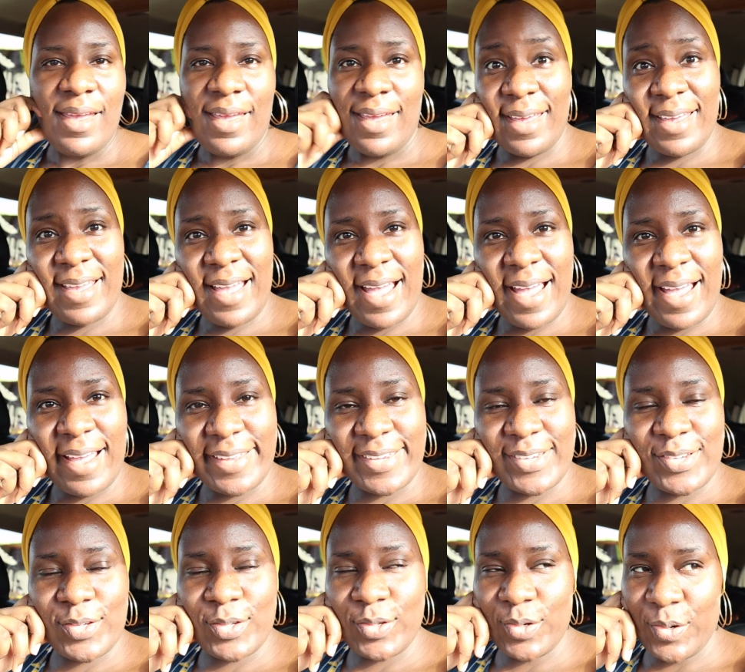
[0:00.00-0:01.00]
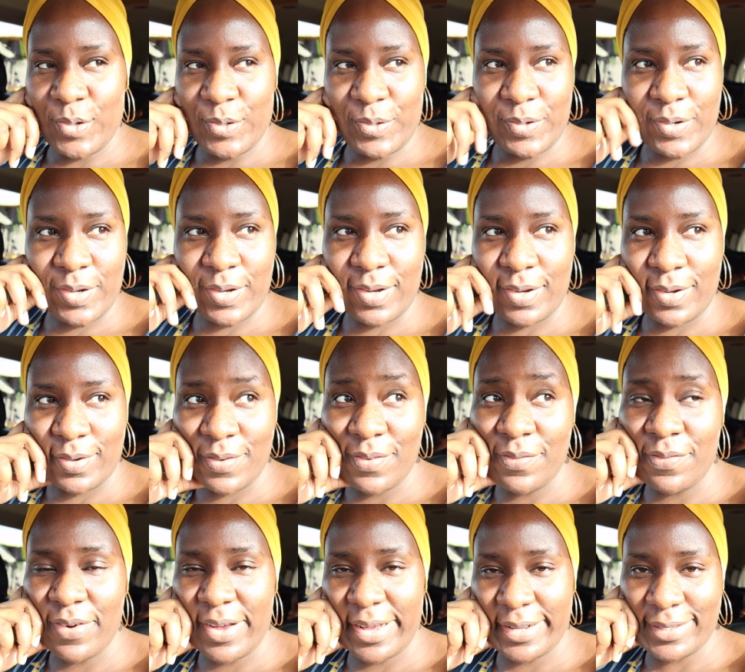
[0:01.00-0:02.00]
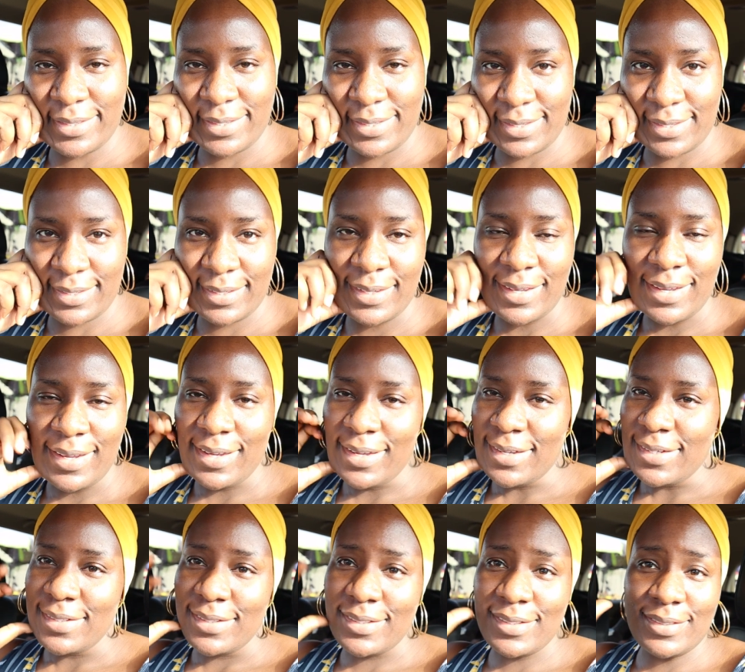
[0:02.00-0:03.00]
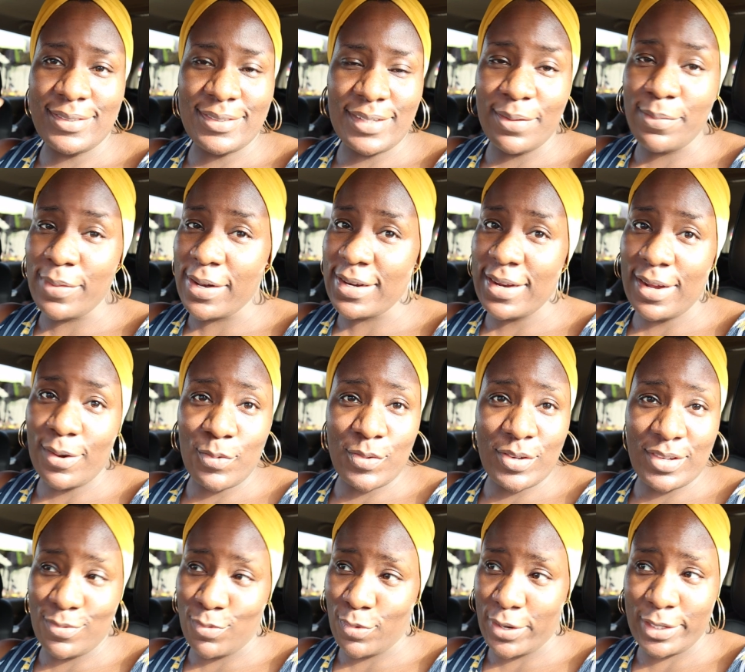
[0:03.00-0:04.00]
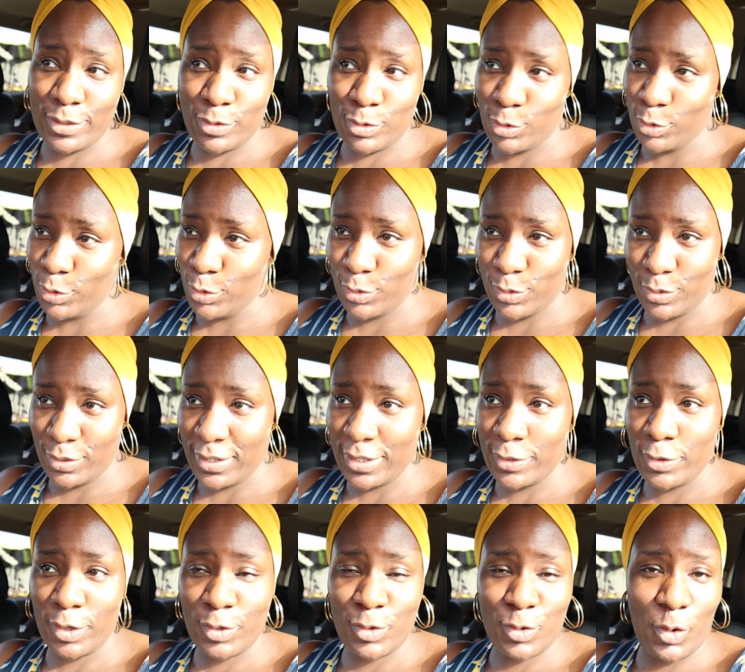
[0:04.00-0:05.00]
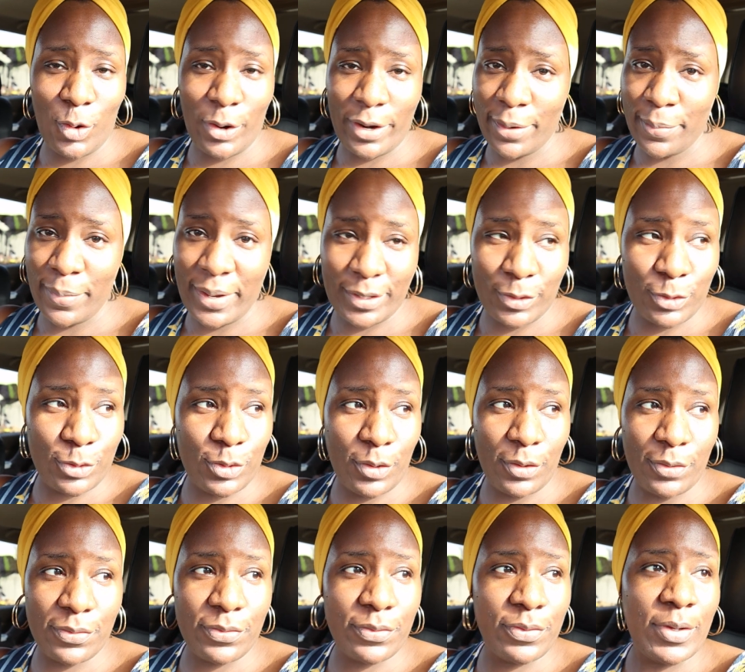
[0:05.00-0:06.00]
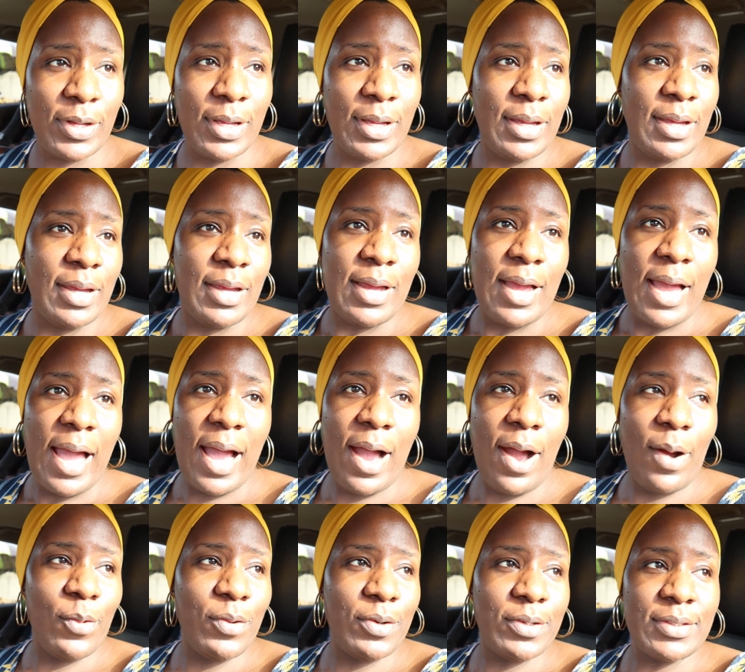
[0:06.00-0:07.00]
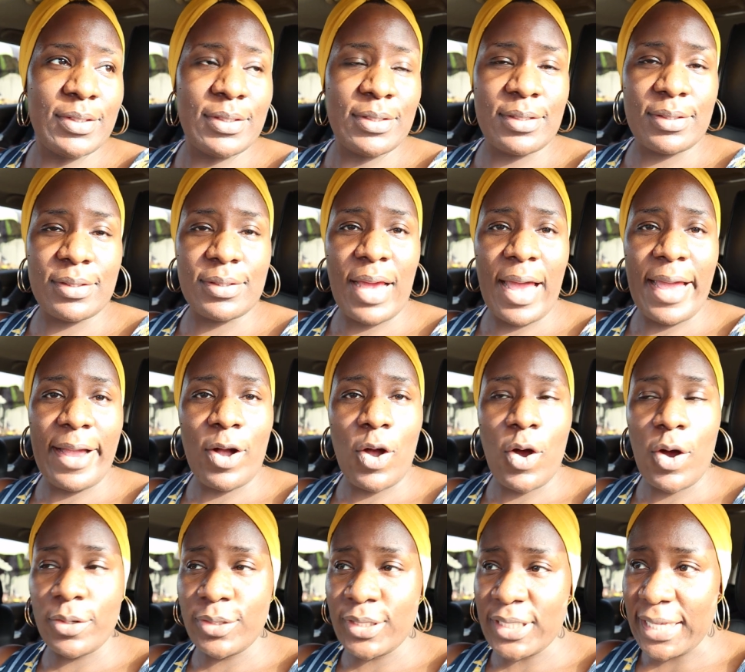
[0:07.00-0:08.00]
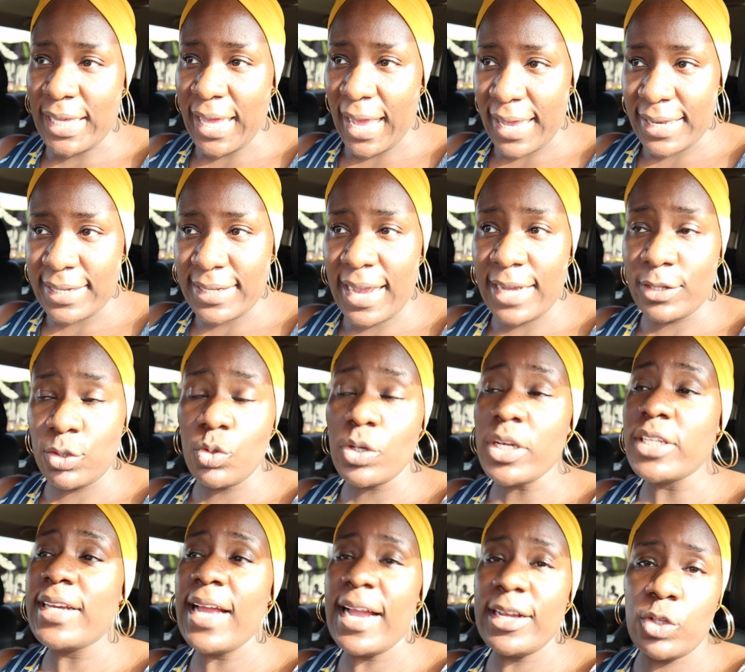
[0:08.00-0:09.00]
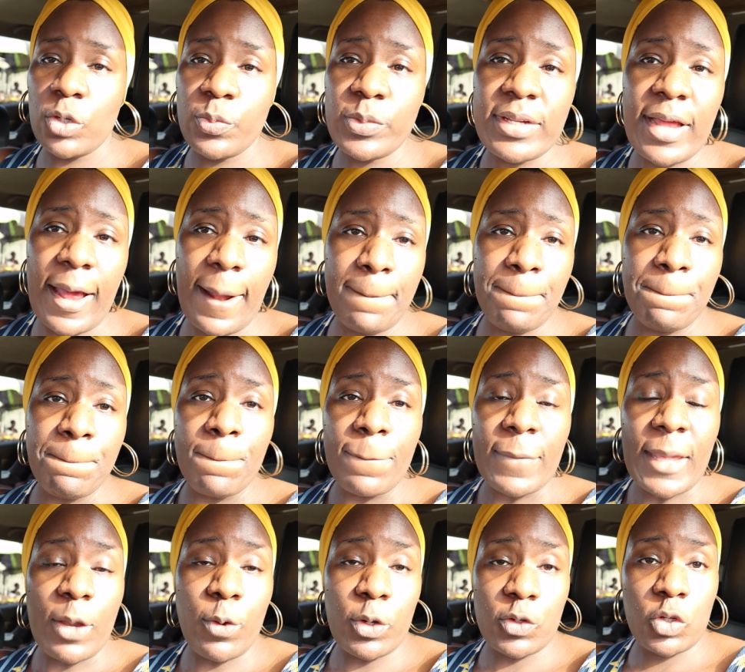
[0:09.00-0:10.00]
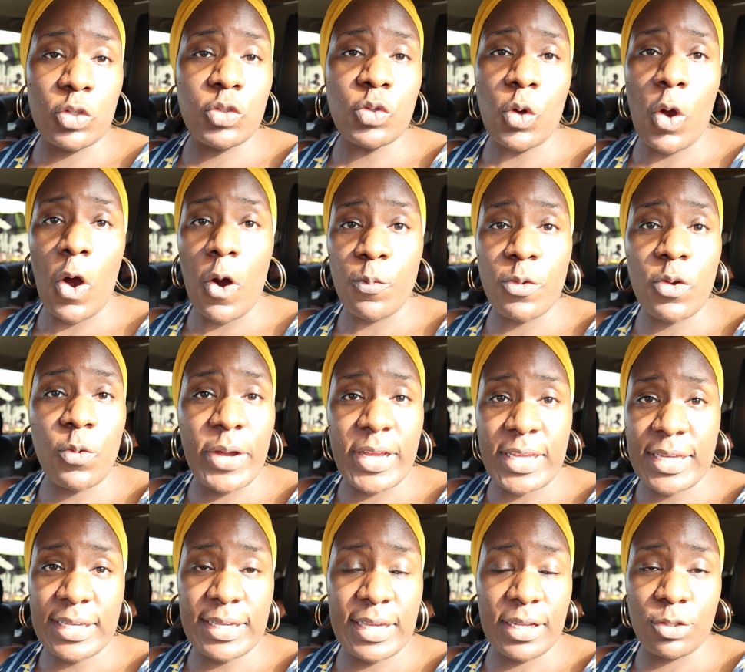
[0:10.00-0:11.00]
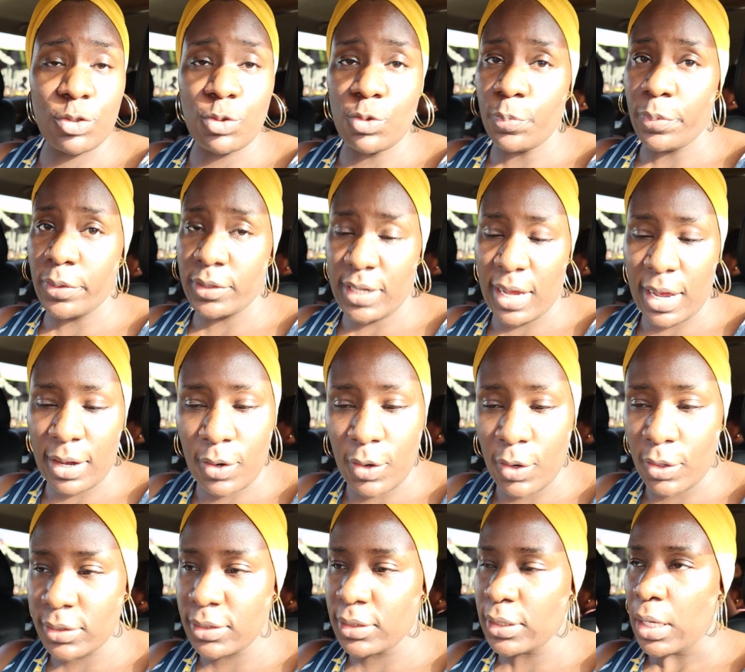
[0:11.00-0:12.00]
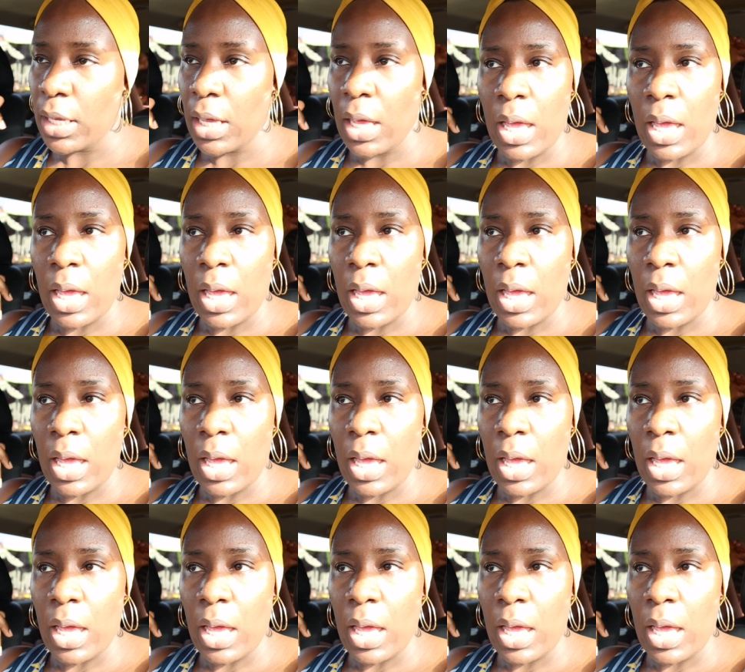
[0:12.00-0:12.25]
Hey guys, so in fact, the drama that we went through today just to collect my stuff, I called the guy. The guy told me that he was going to call me when he gets to Port Harcourt.